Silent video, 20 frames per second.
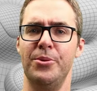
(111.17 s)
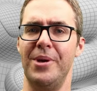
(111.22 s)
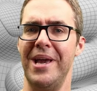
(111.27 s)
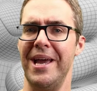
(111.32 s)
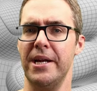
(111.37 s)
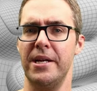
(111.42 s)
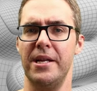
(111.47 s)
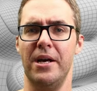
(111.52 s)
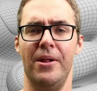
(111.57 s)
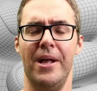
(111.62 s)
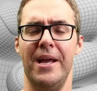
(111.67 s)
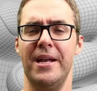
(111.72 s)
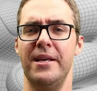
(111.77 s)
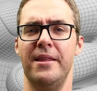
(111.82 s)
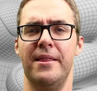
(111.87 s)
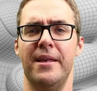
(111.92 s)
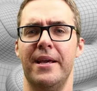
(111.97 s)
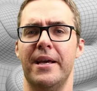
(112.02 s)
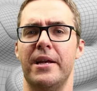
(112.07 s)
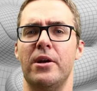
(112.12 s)
you can't tell
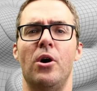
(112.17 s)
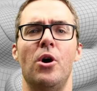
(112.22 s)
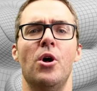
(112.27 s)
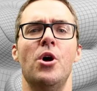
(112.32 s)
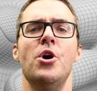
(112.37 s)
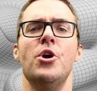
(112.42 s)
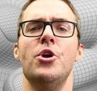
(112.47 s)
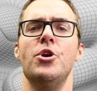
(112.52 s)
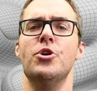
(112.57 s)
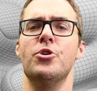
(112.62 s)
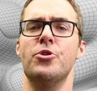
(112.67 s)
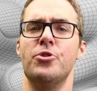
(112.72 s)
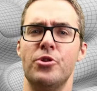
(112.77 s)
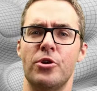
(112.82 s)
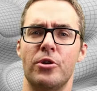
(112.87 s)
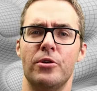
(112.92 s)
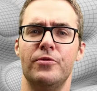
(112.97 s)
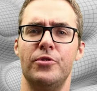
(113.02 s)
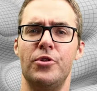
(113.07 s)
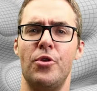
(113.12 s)
anything at all your
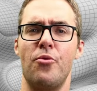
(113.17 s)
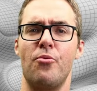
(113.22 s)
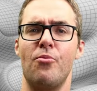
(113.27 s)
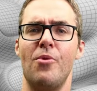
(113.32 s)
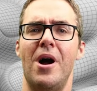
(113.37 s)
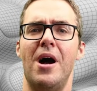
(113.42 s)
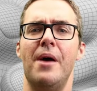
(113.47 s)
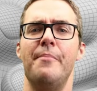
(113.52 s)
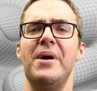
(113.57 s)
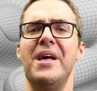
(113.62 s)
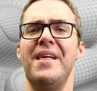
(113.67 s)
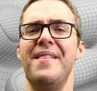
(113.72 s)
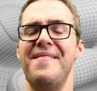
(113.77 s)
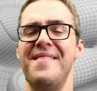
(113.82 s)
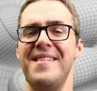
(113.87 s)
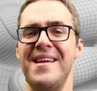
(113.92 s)
nerves throb,